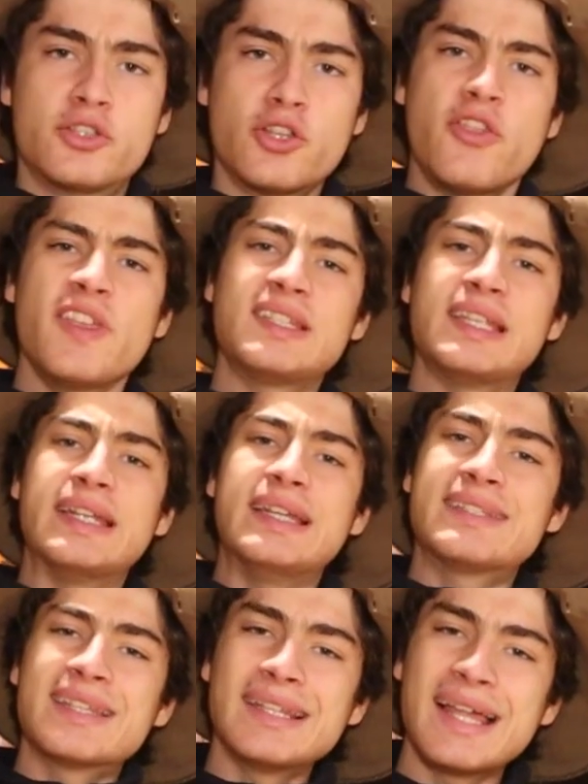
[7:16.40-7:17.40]
So this here
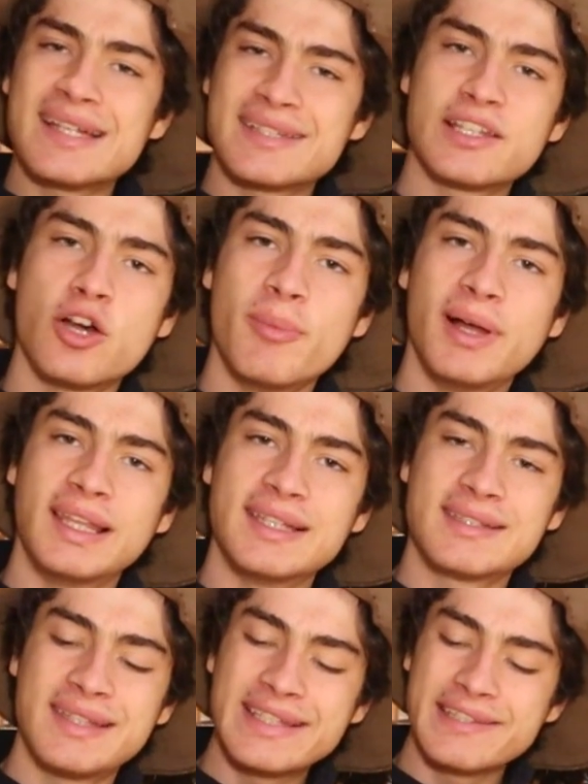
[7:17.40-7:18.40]
is the last thing on my
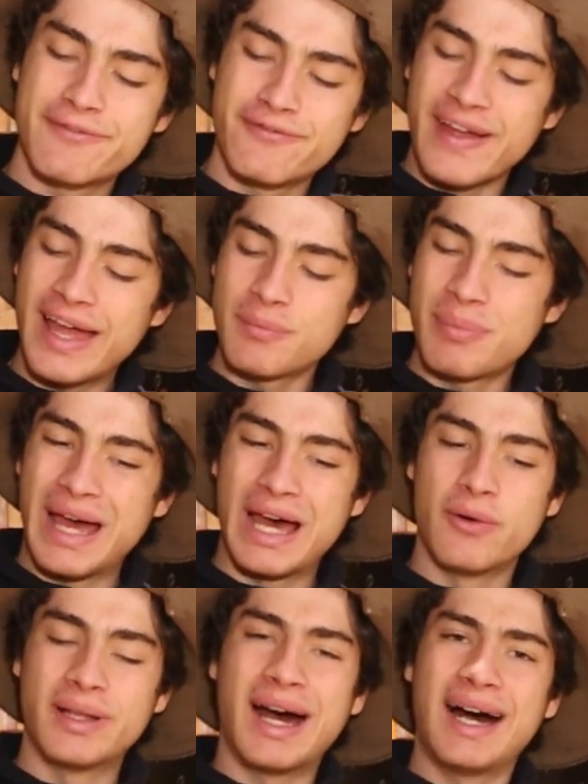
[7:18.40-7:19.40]
list. These are
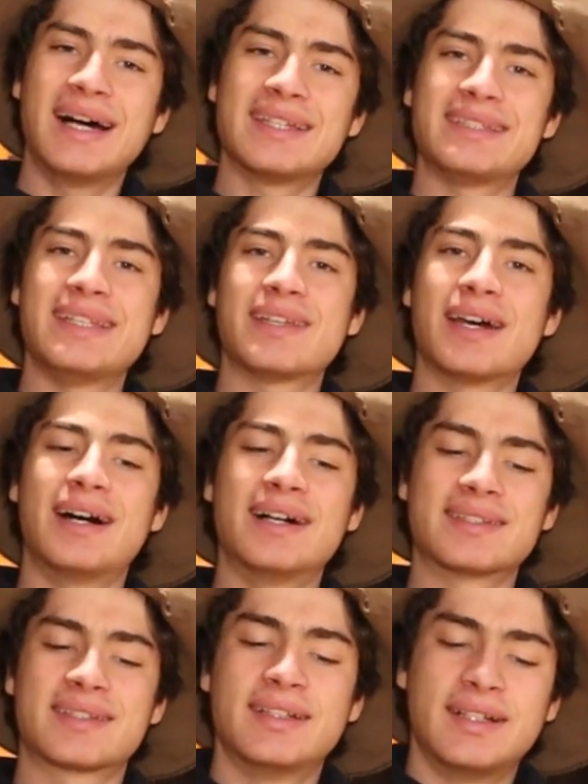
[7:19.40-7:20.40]
fan-powered RC
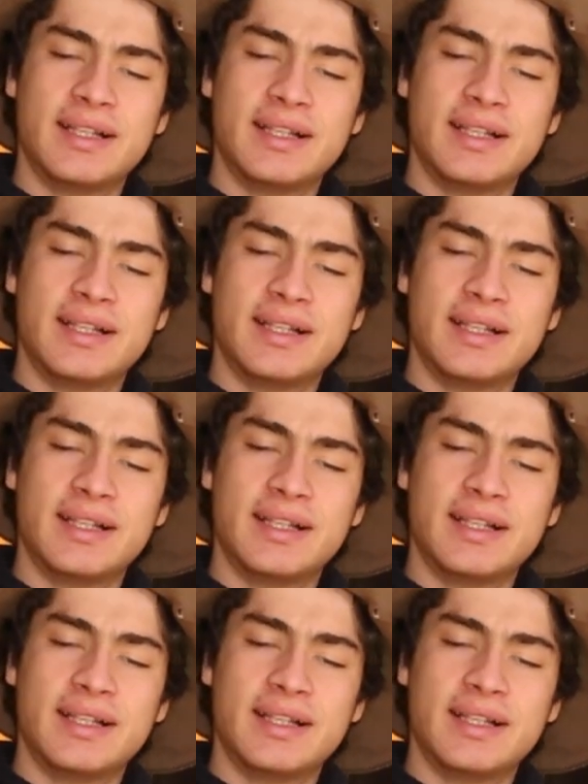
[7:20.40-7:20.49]
cars.